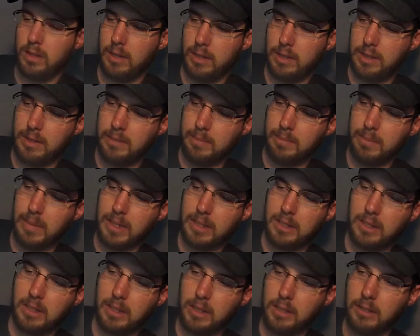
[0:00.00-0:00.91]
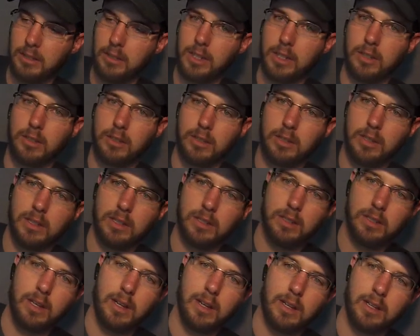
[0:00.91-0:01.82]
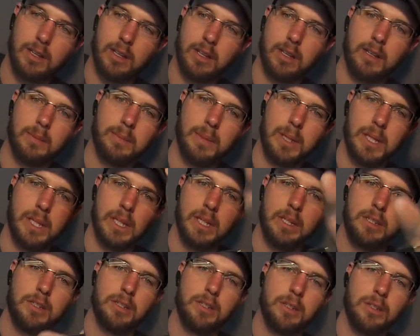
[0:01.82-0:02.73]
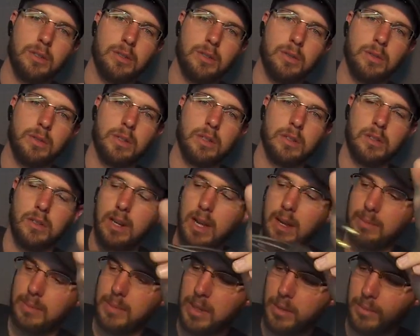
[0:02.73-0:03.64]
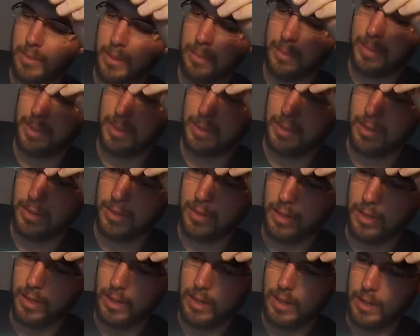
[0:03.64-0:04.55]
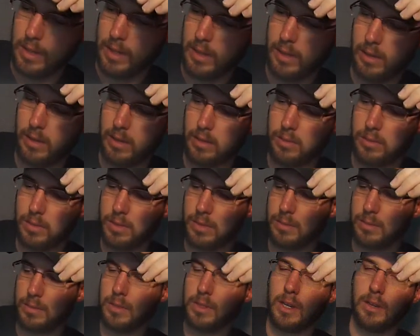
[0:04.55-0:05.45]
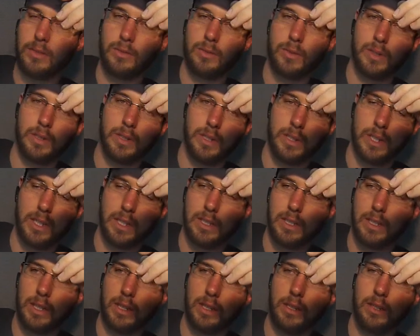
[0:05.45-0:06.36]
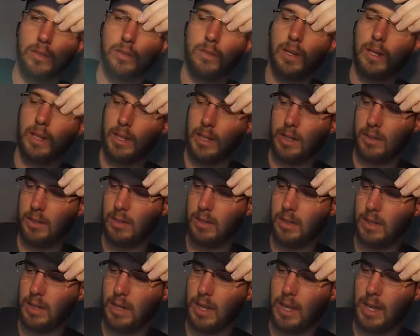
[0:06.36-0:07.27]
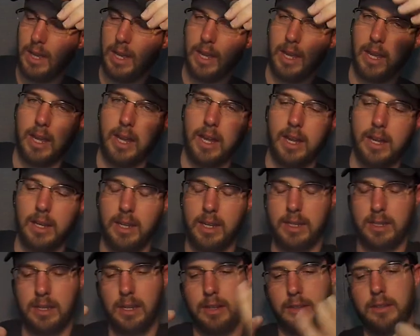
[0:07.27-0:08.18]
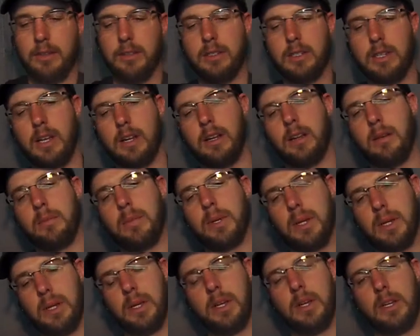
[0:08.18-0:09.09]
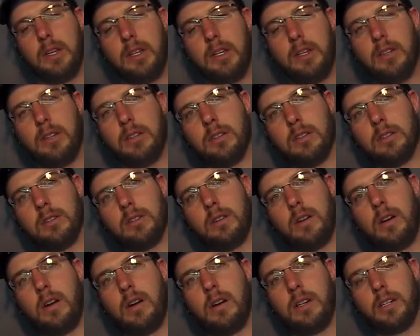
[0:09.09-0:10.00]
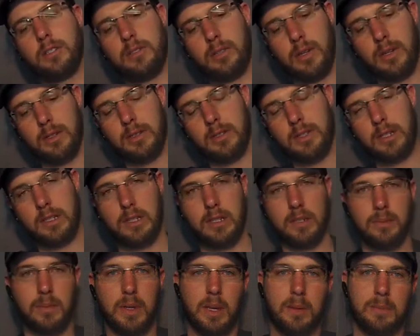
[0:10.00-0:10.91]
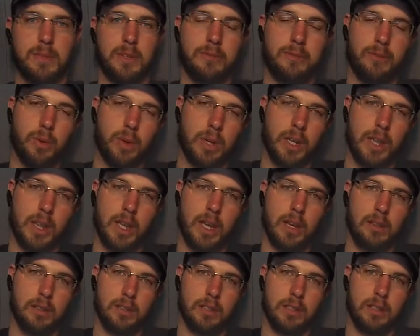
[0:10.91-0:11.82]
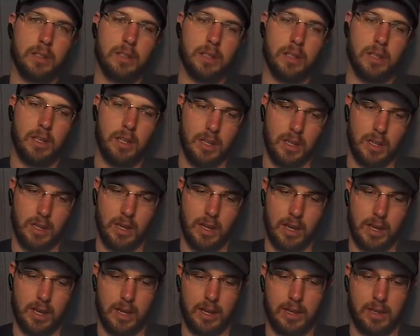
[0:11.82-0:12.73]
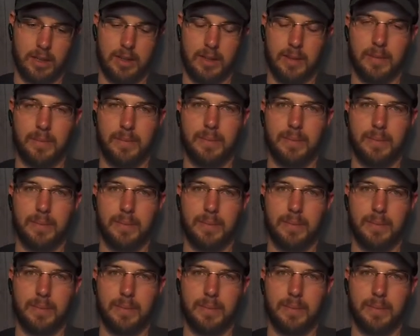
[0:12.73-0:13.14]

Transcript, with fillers: Um, basically, you can hook this lock up to your laptop computer along with some software that they send you right here, and that's how you set up your audit trail system, keeps a 40,000 uh,